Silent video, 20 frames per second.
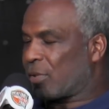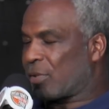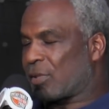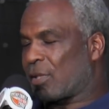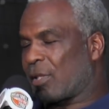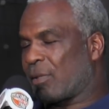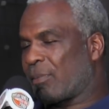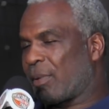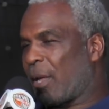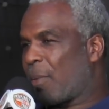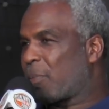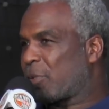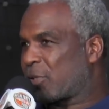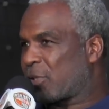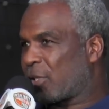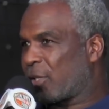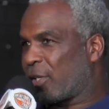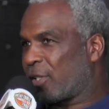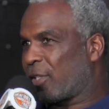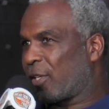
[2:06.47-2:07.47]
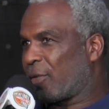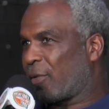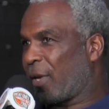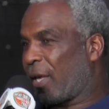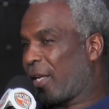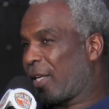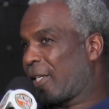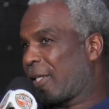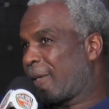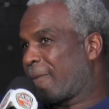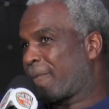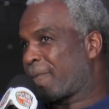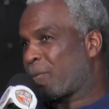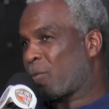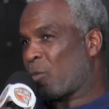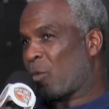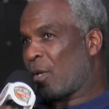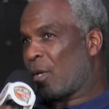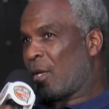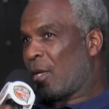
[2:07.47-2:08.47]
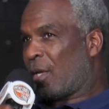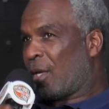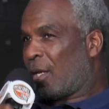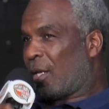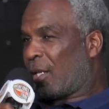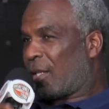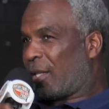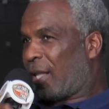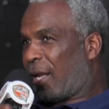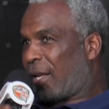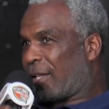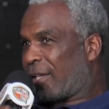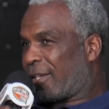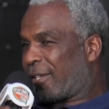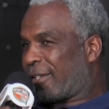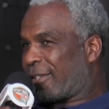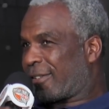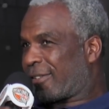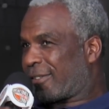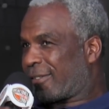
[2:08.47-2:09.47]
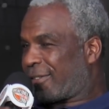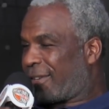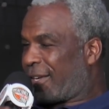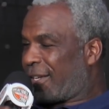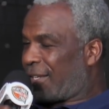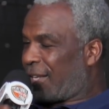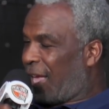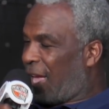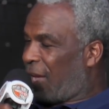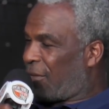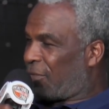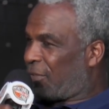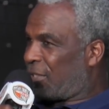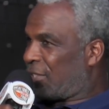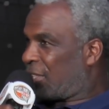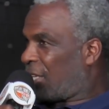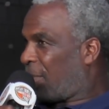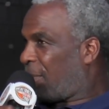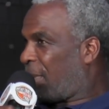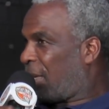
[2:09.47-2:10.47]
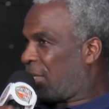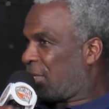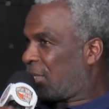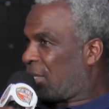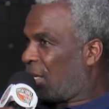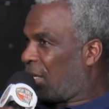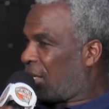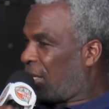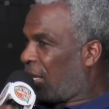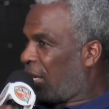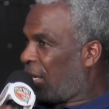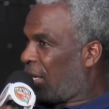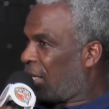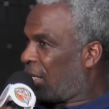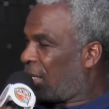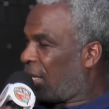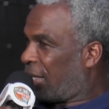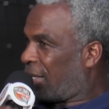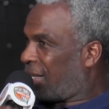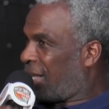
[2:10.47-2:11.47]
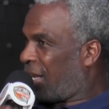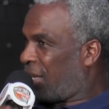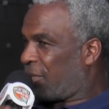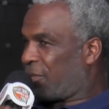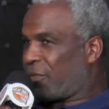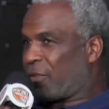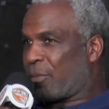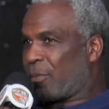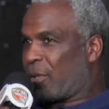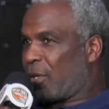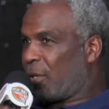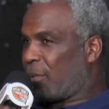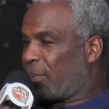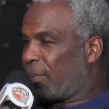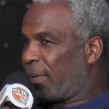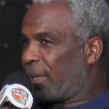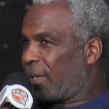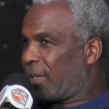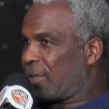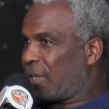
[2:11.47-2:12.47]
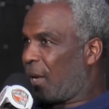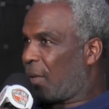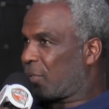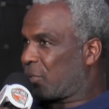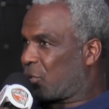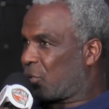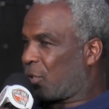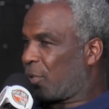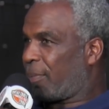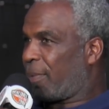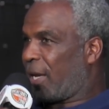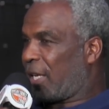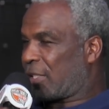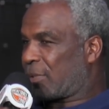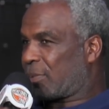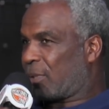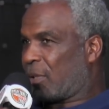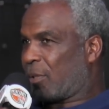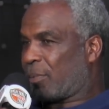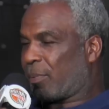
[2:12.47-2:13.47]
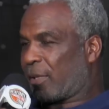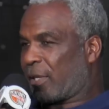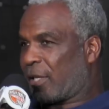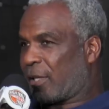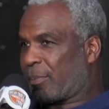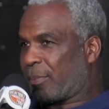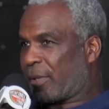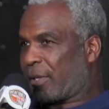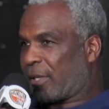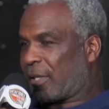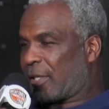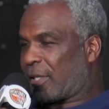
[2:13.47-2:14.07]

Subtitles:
So, but it was good, though. We had a lot of great athletes come out of John Hay, like a lot of football players. I was the only basketball player, but